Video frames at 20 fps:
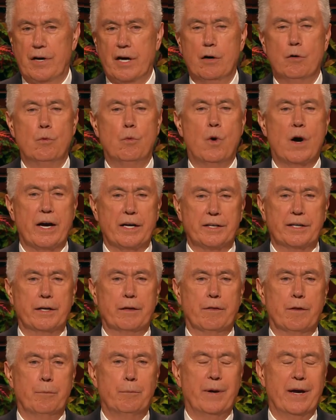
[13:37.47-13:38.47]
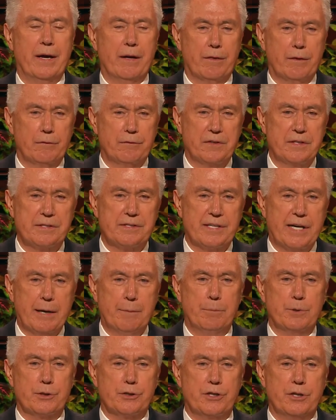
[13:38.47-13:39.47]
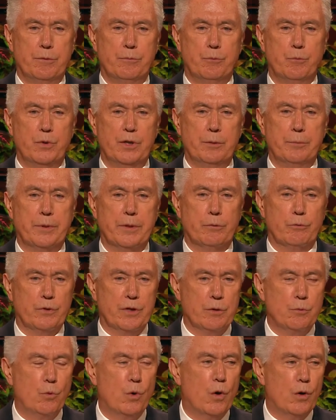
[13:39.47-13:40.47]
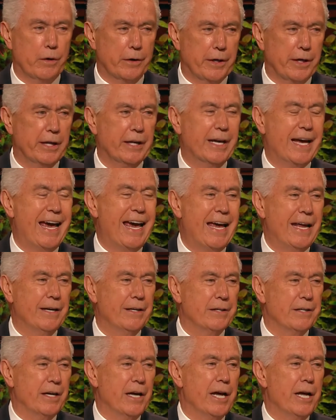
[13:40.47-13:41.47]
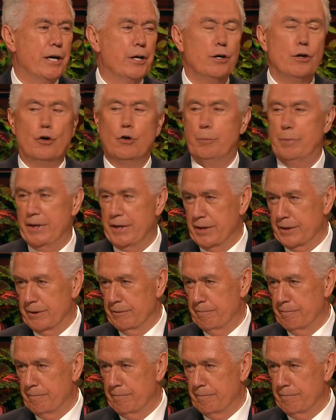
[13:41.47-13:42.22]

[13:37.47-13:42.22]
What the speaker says: how walking the path of discipleship will be rewarding and ennobling.